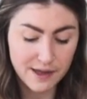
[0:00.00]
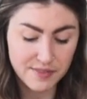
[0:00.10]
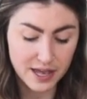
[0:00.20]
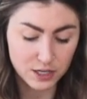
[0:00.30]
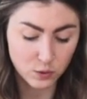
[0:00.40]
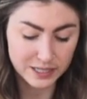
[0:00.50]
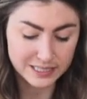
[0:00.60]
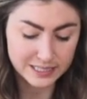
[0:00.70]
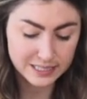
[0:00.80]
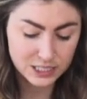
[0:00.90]
and then you
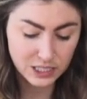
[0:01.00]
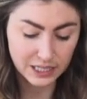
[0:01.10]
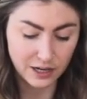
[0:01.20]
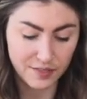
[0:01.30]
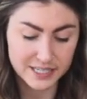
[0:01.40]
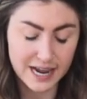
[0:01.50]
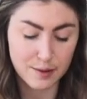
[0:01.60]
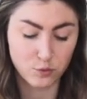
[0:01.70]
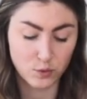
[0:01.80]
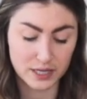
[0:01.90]
can click on the
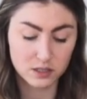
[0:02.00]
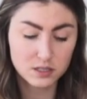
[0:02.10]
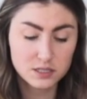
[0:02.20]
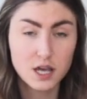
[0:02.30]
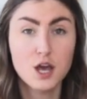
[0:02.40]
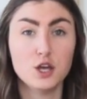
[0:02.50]
tab Reels.